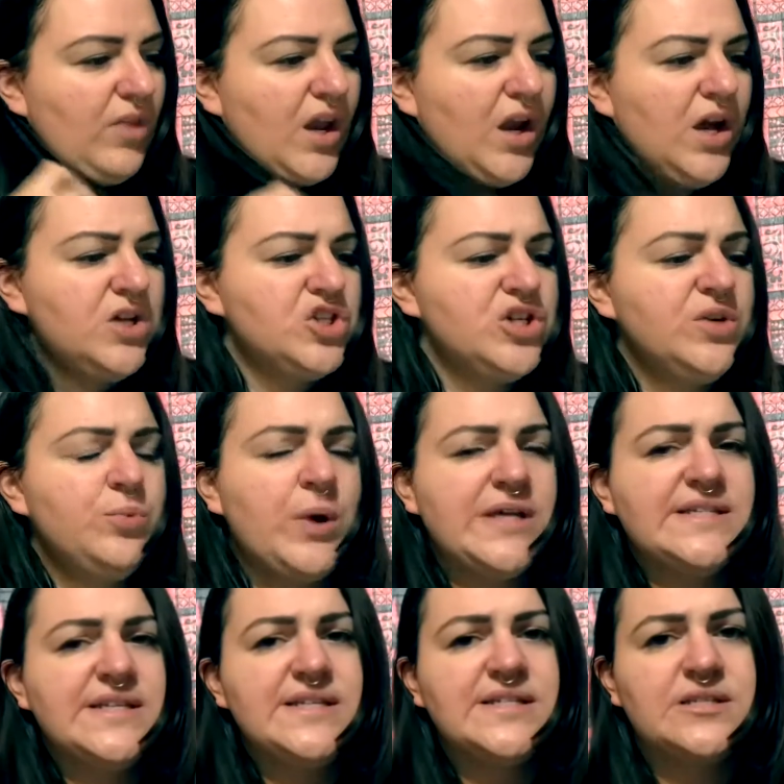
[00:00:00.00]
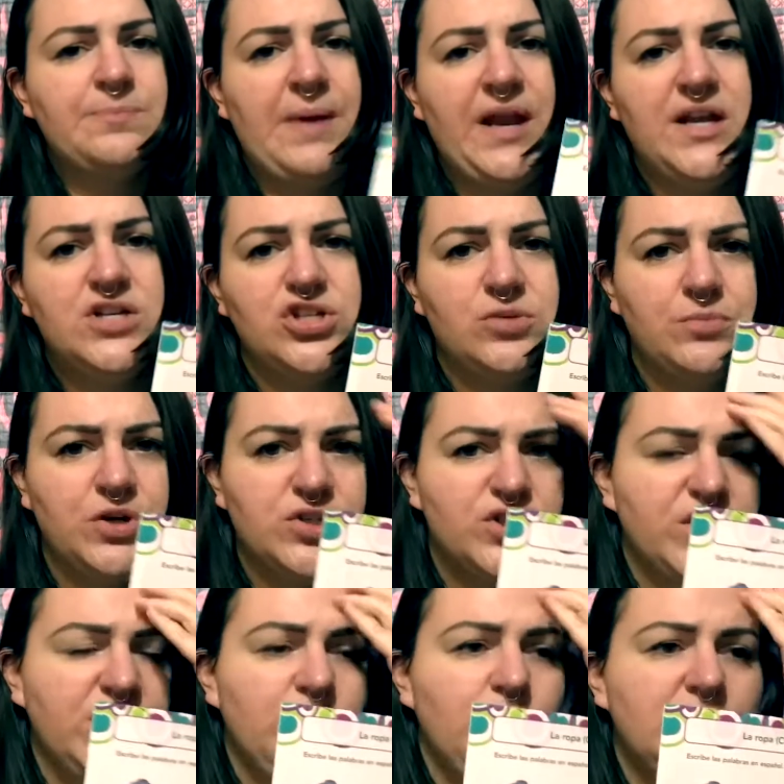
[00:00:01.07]
because she was in Spanish
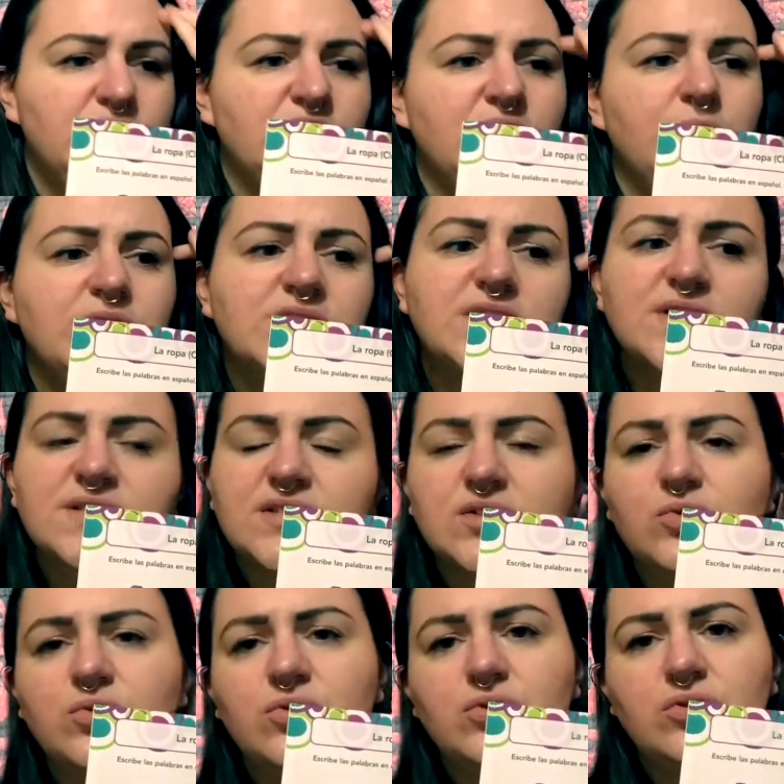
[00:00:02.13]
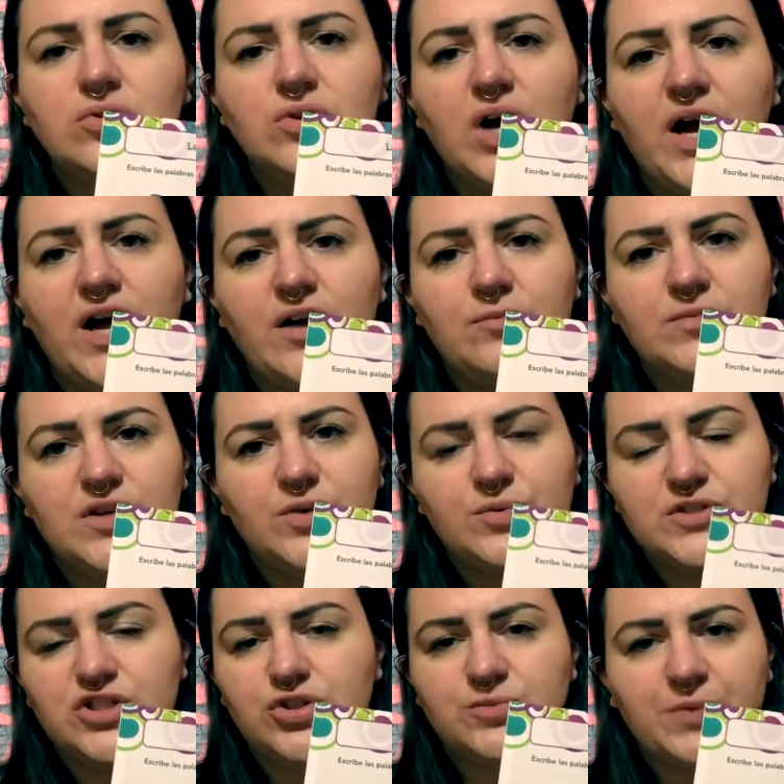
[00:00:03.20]
immersion when she went to school.
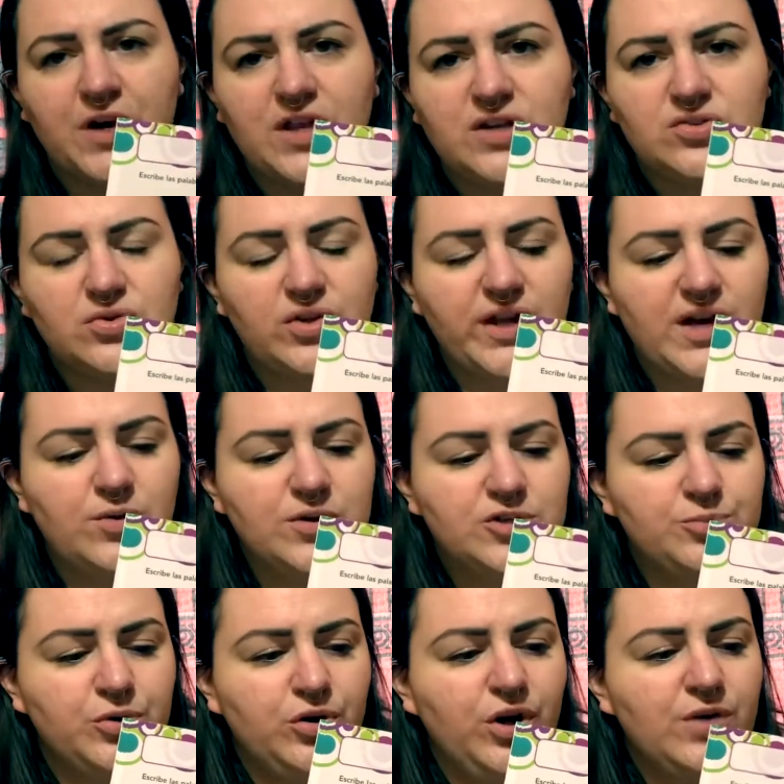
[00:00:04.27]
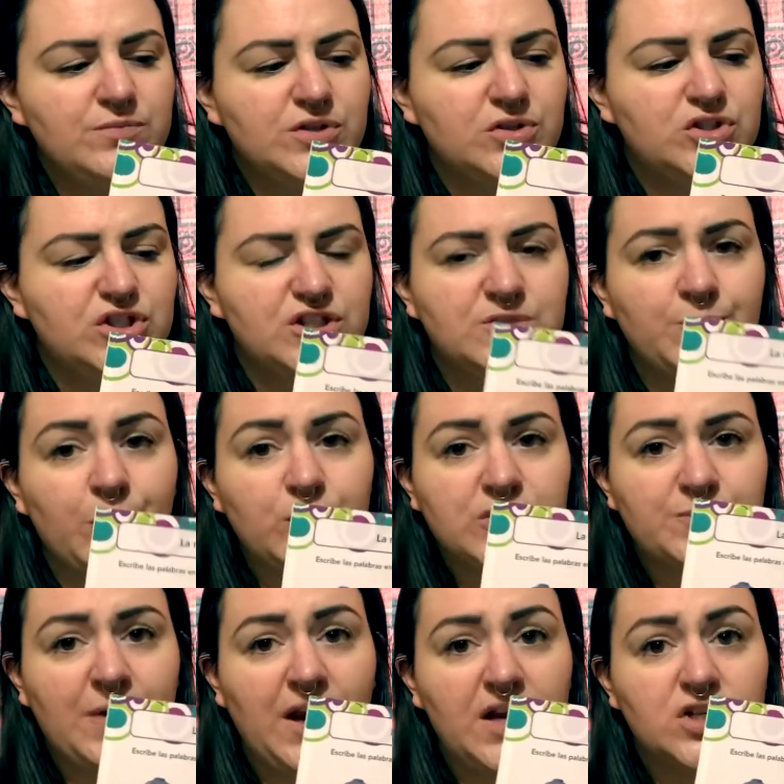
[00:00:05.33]
She was part of the dual language program, so she spoke
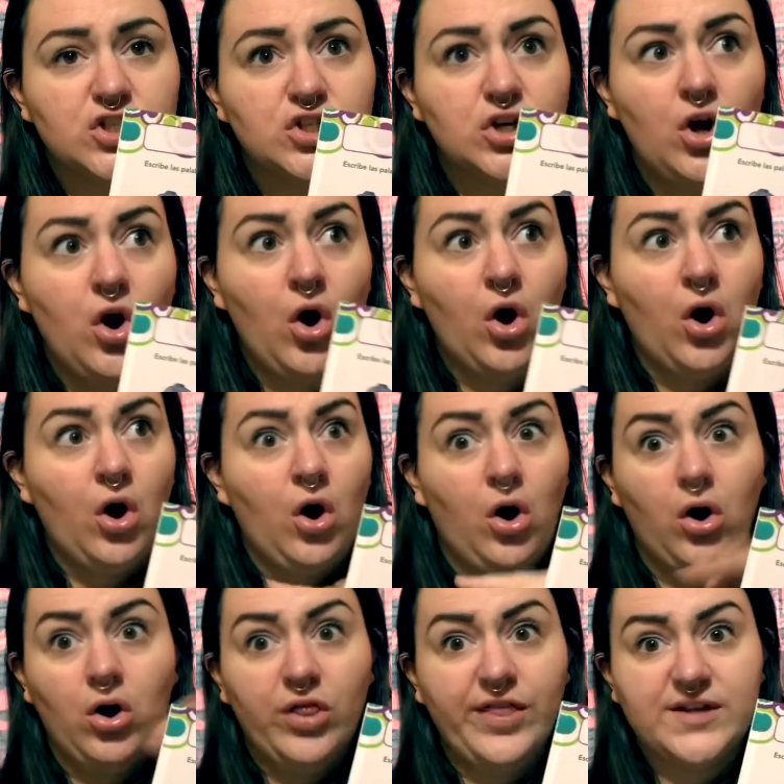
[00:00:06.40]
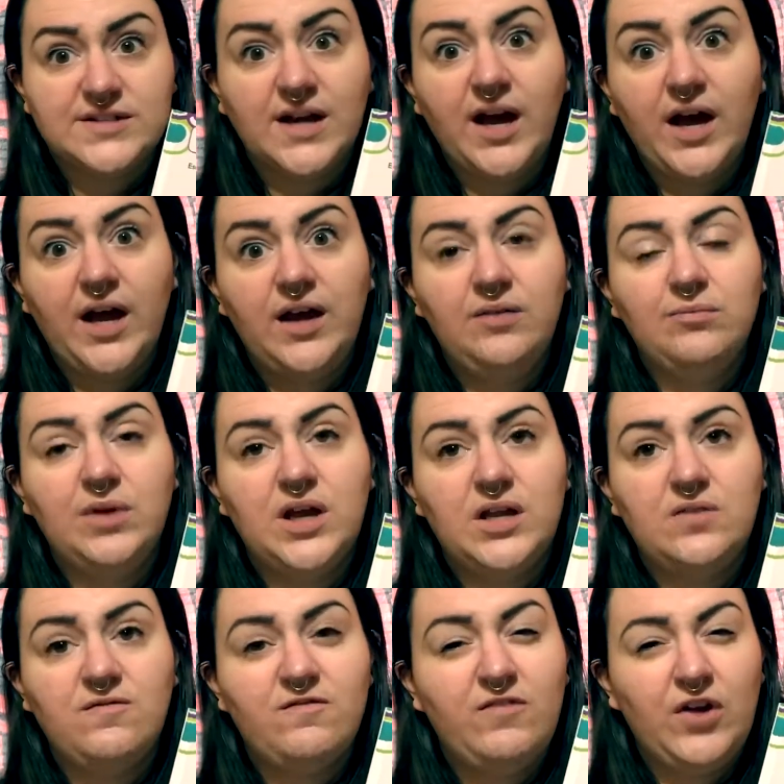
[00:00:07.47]
Spanish all the time
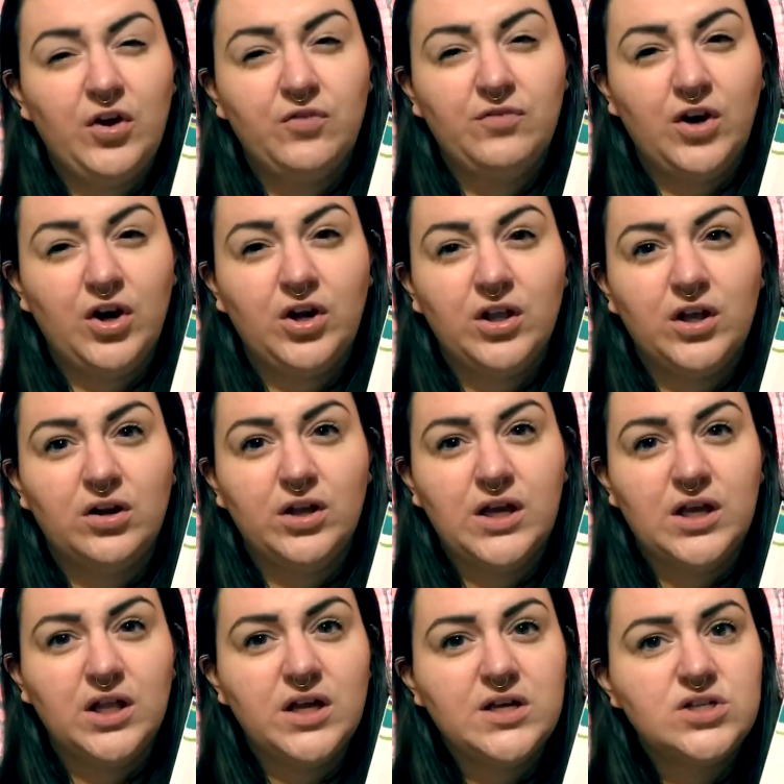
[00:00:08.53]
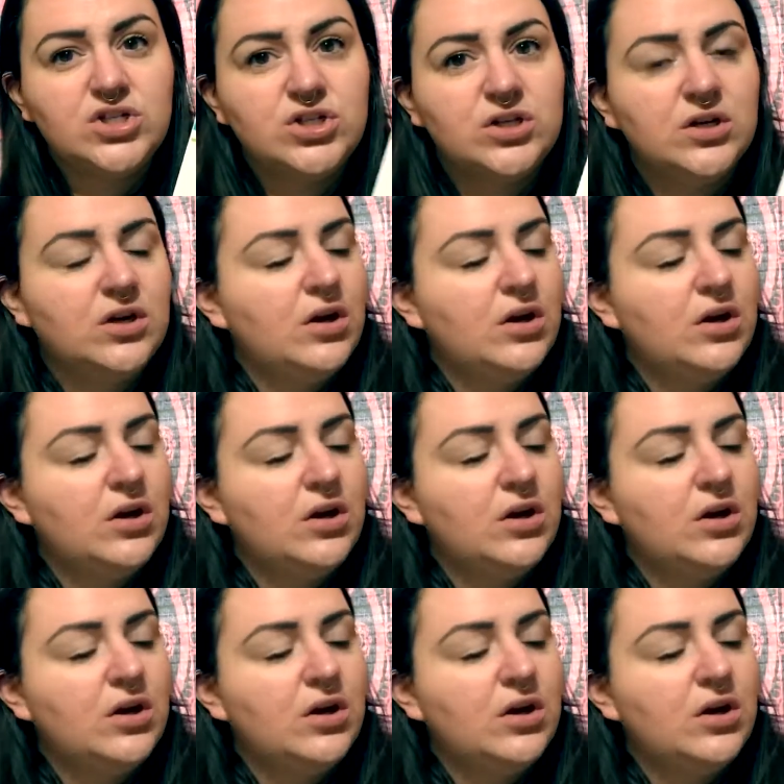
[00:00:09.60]
and very, very little English.